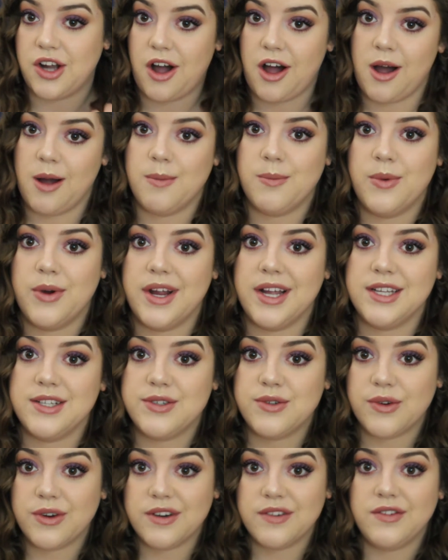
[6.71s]
ombre
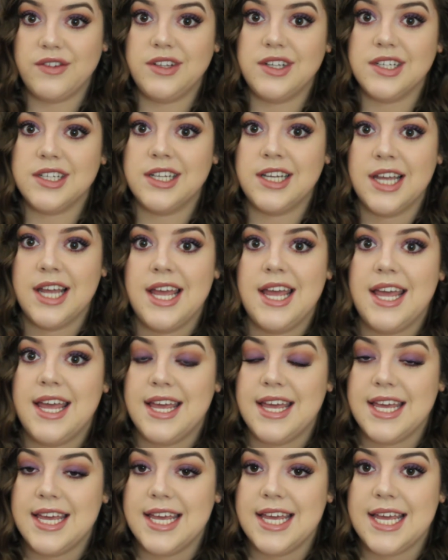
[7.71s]
sort of look,
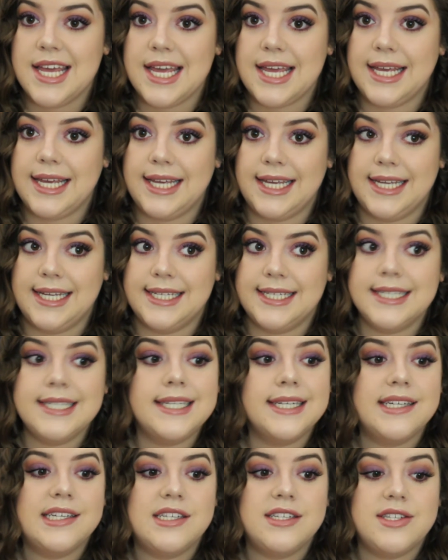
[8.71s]
and
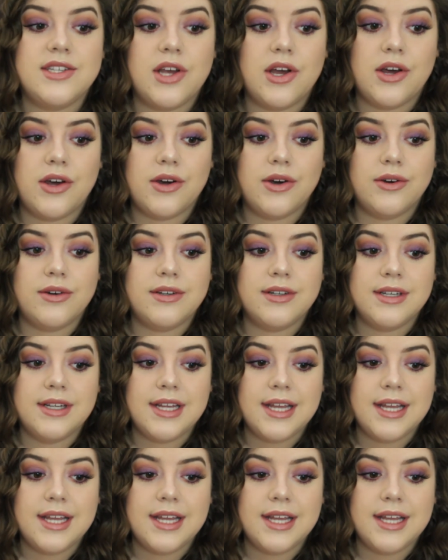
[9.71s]
so